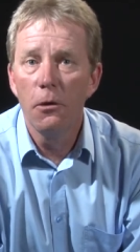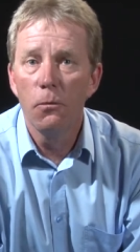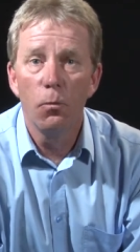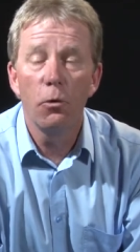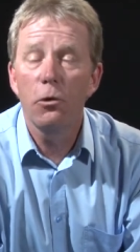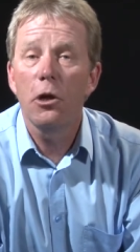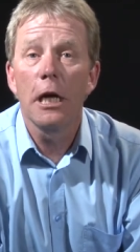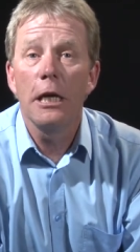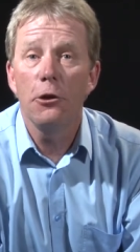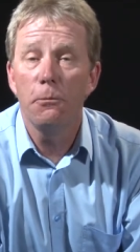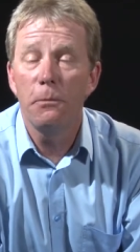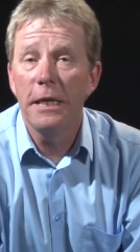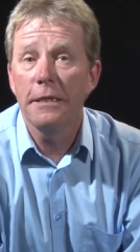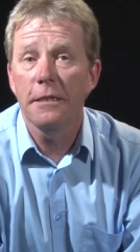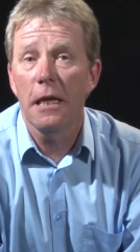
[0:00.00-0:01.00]
Would, can you
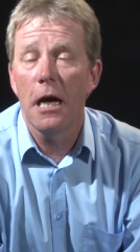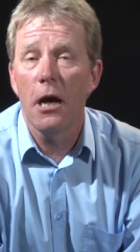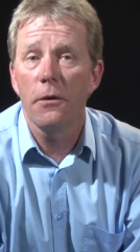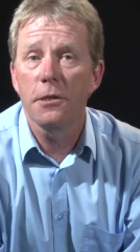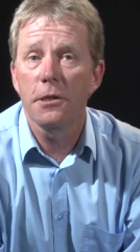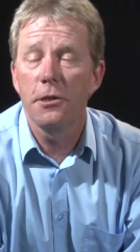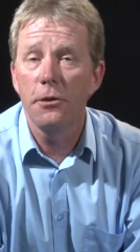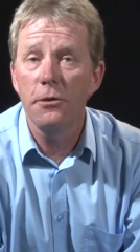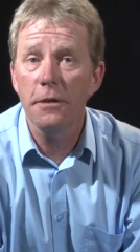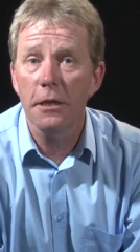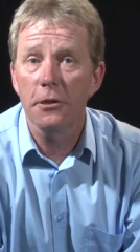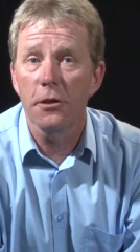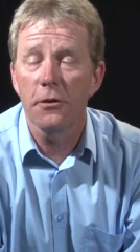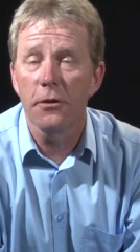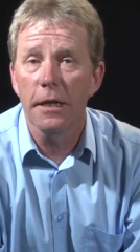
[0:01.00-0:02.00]
please allow us to do
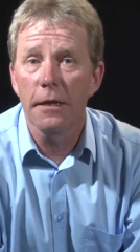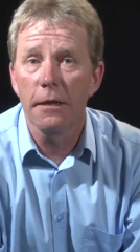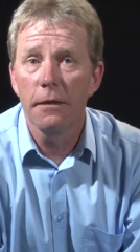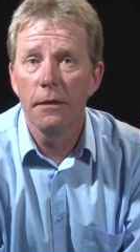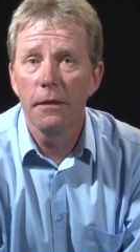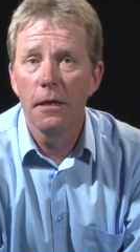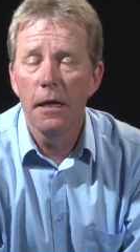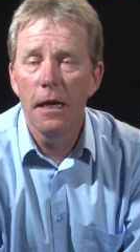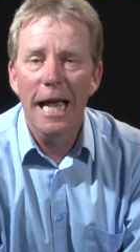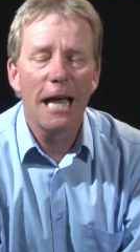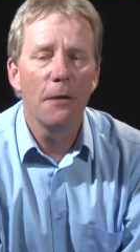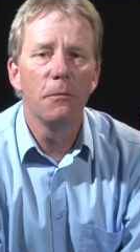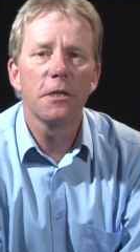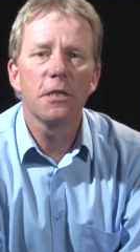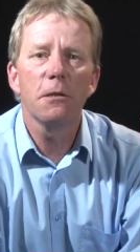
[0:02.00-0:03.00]
such a thing?
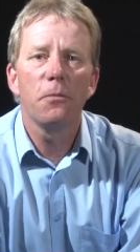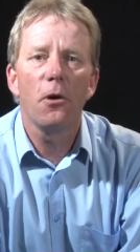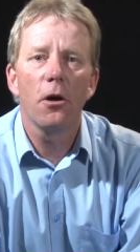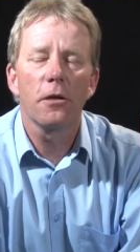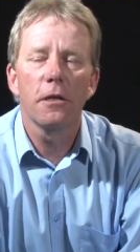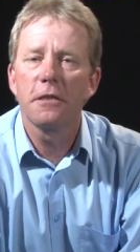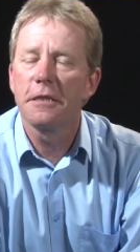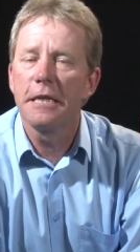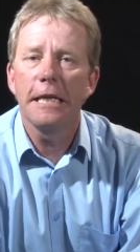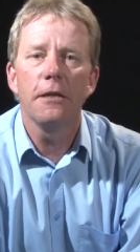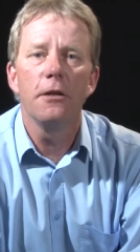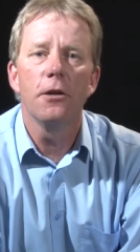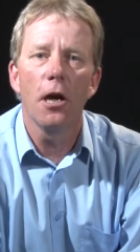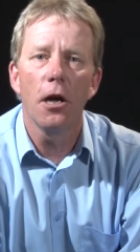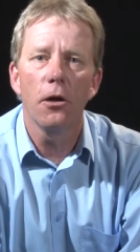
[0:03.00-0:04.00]
And Mr. Bartlett said
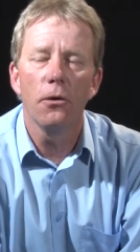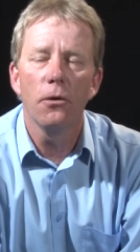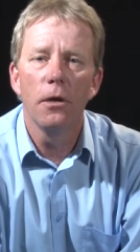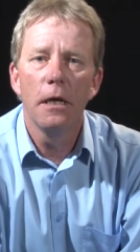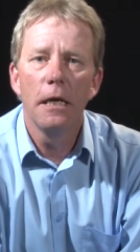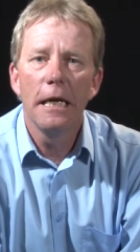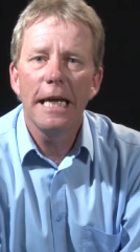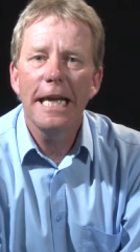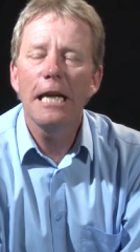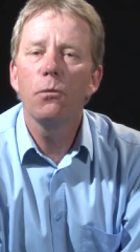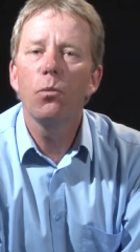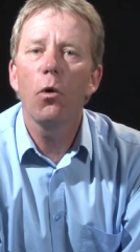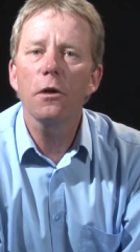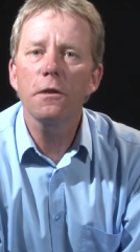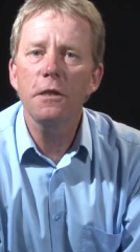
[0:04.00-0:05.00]
no. It
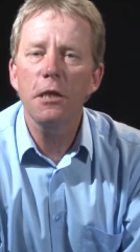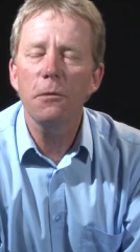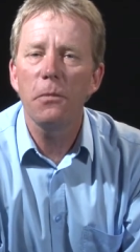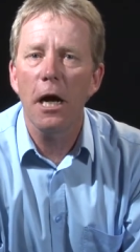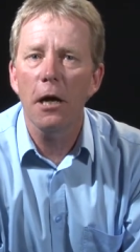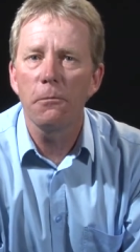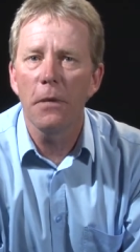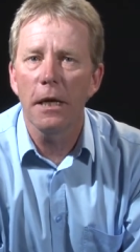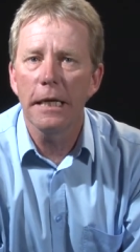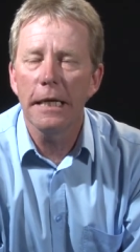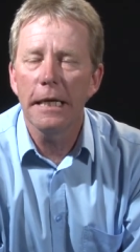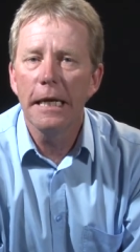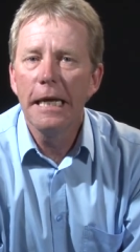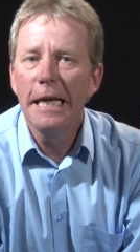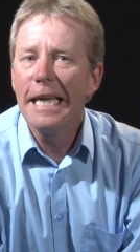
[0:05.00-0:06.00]
wasn't about
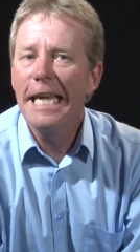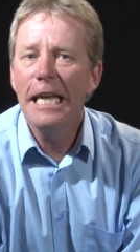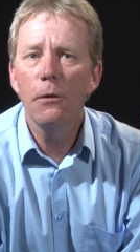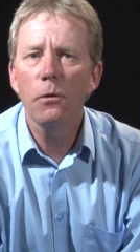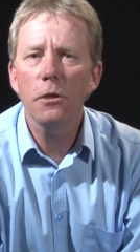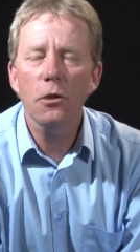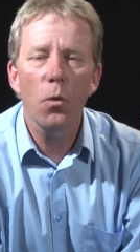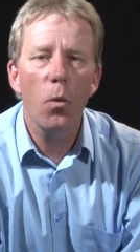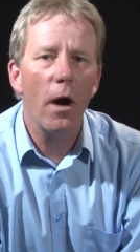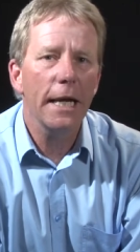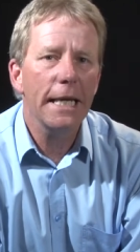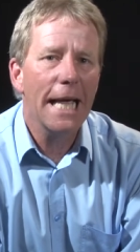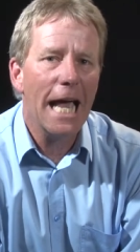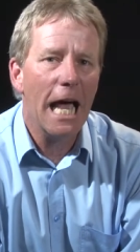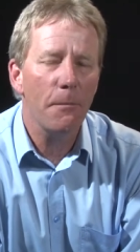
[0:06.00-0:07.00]
money. He was
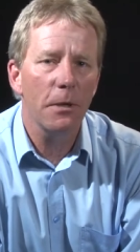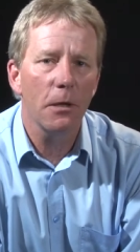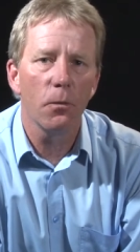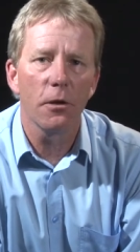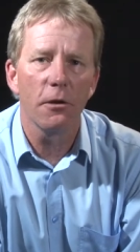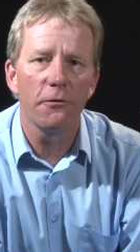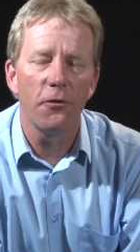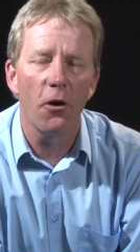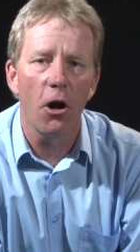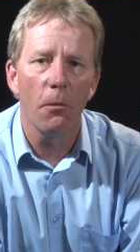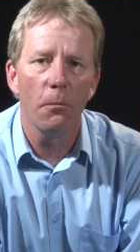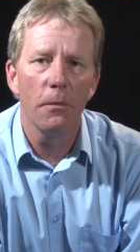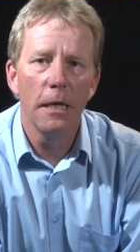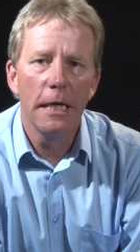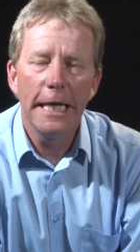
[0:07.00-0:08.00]
quite happy with the
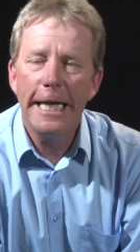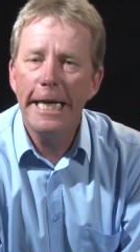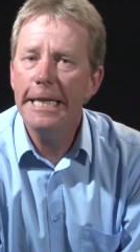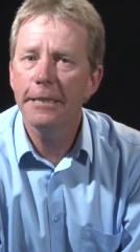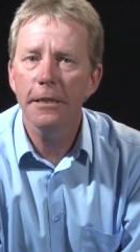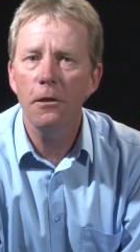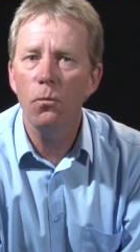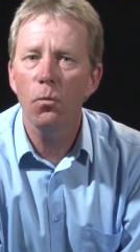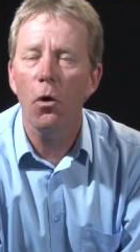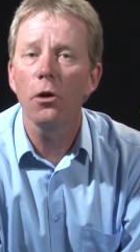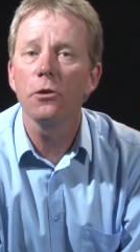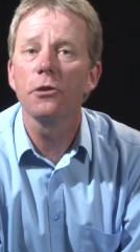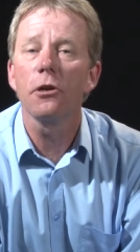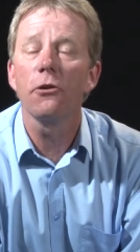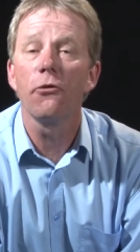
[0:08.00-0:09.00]
farm. He didn't
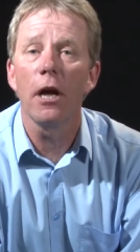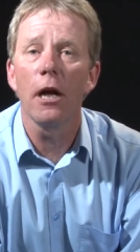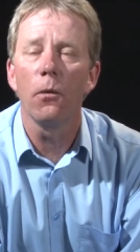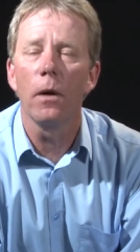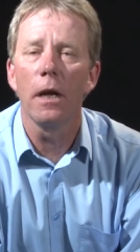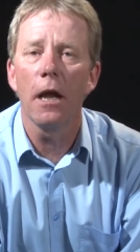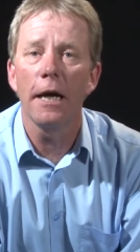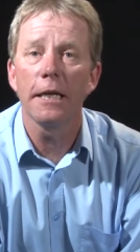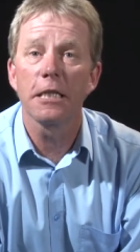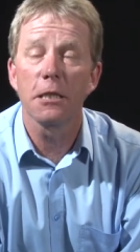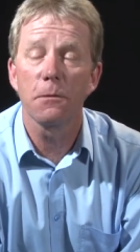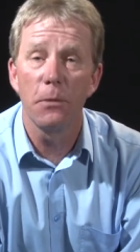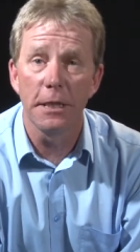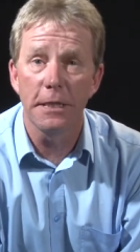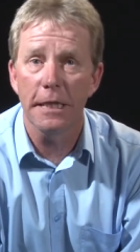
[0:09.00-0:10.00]
want a railway line
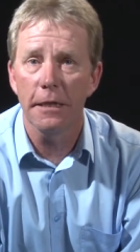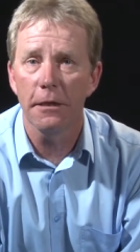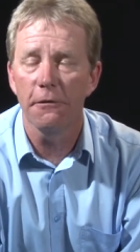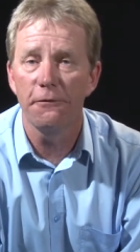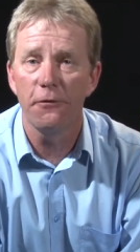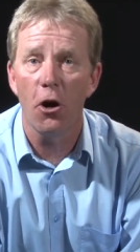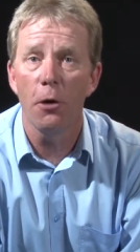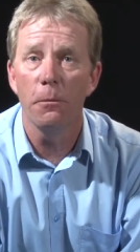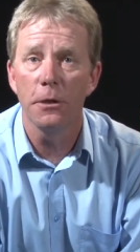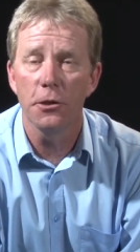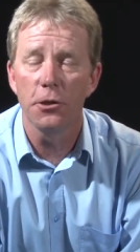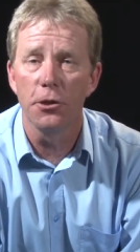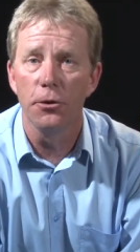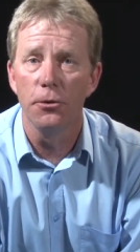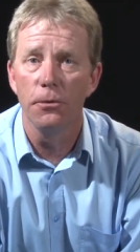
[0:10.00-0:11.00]
splitting the farm in
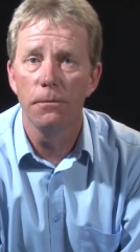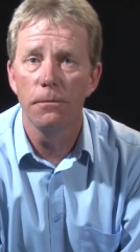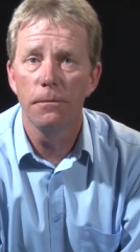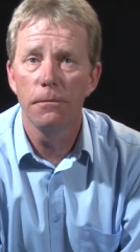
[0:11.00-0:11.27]
two.